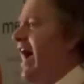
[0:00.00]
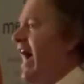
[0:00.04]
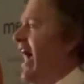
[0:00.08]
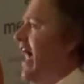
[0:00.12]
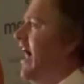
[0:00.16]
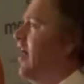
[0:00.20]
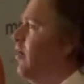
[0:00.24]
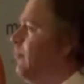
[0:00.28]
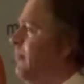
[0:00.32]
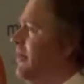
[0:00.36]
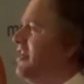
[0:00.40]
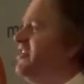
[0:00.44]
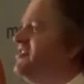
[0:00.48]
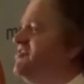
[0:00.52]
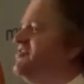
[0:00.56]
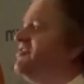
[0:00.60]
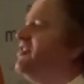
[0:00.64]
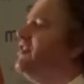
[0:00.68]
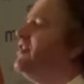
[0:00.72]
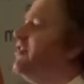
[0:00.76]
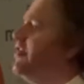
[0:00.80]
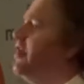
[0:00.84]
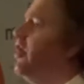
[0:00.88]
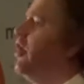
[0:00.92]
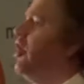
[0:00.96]
how many
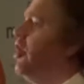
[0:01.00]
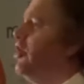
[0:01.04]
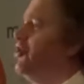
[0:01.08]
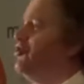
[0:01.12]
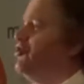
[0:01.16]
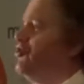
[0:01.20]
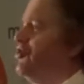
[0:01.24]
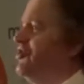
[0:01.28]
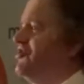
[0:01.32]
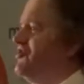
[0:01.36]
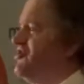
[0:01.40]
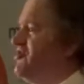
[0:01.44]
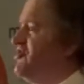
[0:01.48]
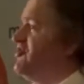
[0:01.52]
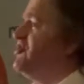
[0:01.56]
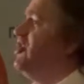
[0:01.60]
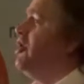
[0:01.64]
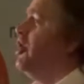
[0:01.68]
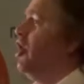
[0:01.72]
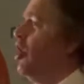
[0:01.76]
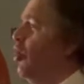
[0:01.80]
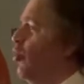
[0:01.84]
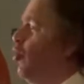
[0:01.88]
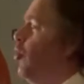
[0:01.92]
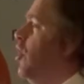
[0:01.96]
psychiatrists
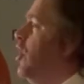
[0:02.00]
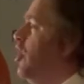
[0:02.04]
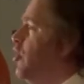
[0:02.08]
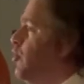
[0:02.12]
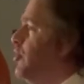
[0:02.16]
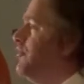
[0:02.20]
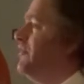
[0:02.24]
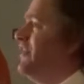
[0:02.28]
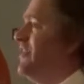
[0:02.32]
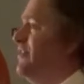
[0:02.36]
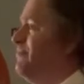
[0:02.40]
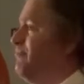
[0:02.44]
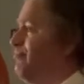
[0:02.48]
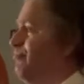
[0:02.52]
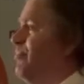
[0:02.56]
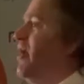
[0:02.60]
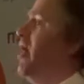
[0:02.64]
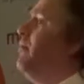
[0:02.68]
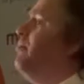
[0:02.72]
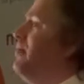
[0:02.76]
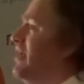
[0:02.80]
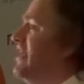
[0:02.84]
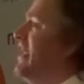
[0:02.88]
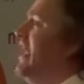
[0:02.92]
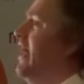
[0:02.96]
work within
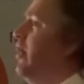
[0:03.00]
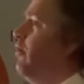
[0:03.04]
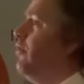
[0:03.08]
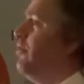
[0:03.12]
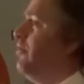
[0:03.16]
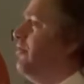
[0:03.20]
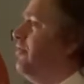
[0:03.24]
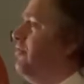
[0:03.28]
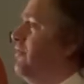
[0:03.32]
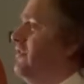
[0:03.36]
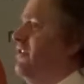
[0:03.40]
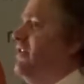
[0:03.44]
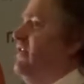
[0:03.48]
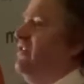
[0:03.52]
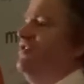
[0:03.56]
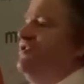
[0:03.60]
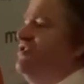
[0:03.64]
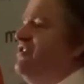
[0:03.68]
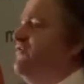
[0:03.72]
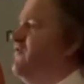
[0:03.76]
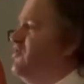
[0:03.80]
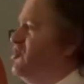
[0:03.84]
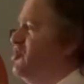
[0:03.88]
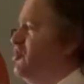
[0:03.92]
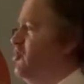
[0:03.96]
public health
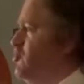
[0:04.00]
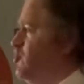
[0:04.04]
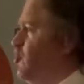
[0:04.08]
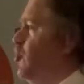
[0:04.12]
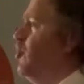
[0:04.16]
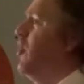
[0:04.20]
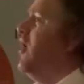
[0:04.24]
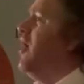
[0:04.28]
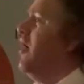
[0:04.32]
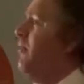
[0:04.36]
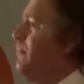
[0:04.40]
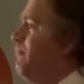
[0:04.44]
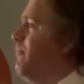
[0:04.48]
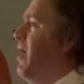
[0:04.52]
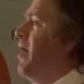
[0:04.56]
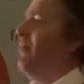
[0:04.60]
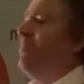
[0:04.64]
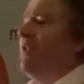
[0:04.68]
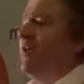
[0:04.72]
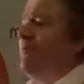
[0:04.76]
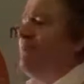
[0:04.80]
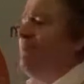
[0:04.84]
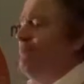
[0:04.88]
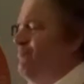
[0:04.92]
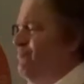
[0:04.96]
divisions or
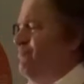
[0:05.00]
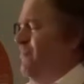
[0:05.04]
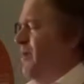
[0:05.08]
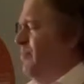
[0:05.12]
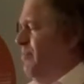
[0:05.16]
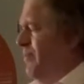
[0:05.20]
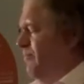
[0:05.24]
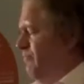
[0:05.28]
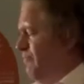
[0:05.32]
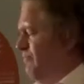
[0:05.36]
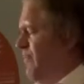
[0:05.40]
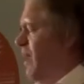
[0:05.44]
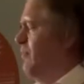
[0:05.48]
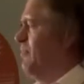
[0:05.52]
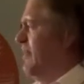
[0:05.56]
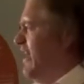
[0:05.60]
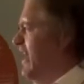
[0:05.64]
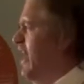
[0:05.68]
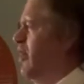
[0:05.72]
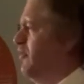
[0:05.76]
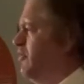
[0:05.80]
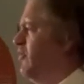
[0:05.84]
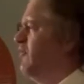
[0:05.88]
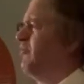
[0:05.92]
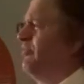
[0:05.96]
public
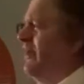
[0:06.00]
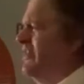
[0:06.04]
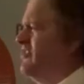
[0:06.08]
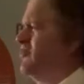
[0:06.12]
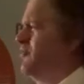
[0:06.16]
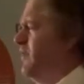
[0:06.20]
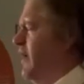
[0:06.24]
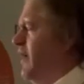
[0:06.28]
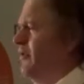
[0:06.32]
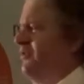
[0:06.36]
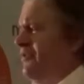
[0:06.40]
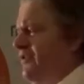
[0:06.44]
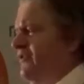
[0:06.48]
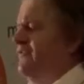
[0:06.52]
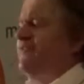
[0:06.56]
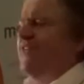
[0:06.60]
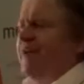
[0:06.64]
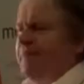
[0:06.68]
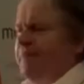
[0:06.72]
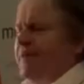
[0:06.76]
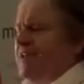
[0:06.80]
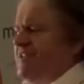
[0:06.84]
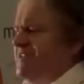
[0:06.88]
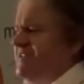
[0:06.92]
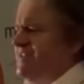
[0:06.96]
health of mental health, if
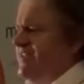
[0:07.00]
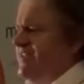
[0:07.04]
that makes